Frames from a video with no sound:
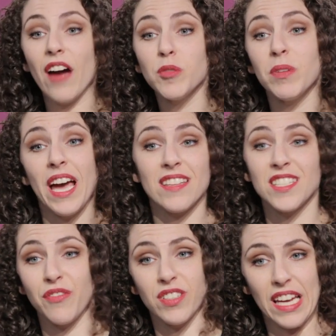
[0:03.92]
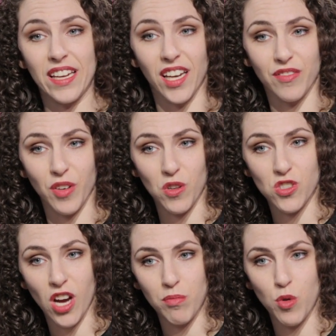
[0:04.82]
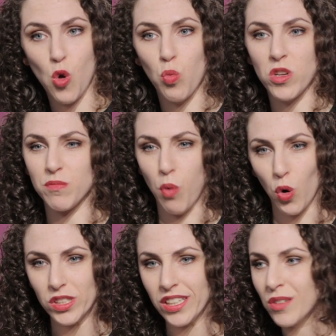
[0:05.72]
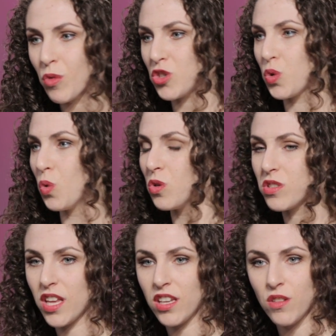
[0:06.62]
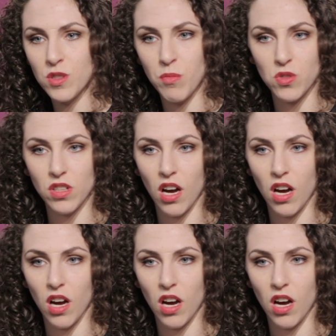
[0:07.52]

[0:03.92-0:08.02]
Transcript: Everybody has a different take on Photoshop. What's important, what tools they use most